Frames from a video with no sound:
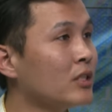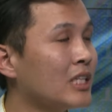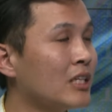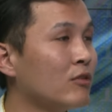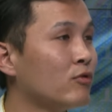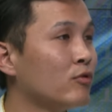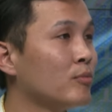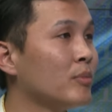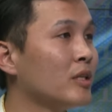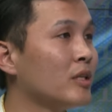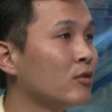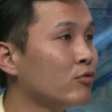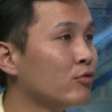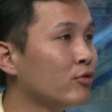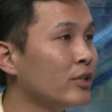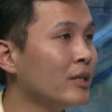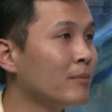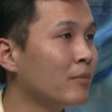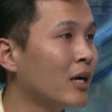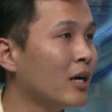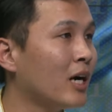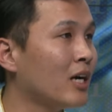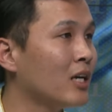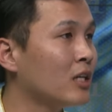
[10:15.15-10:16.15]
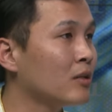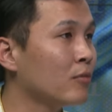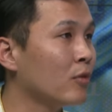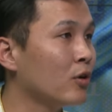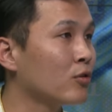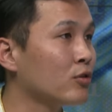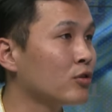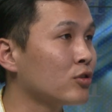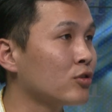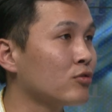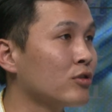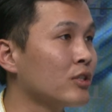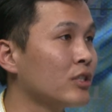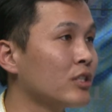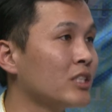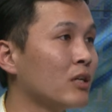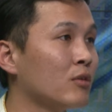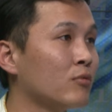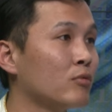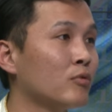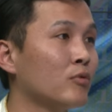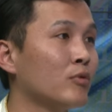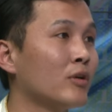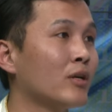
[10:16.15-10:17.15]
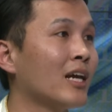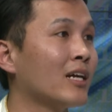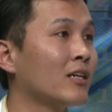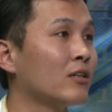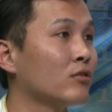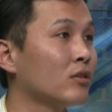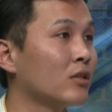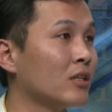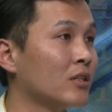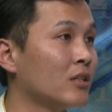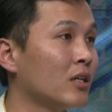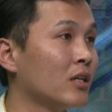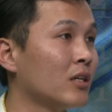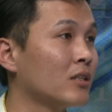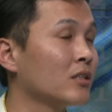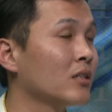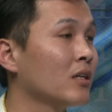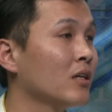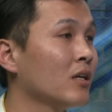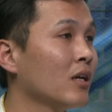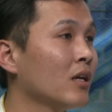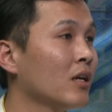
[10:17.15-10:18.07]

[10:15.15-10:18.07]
There will be three pilot monasteries that we would like to conduct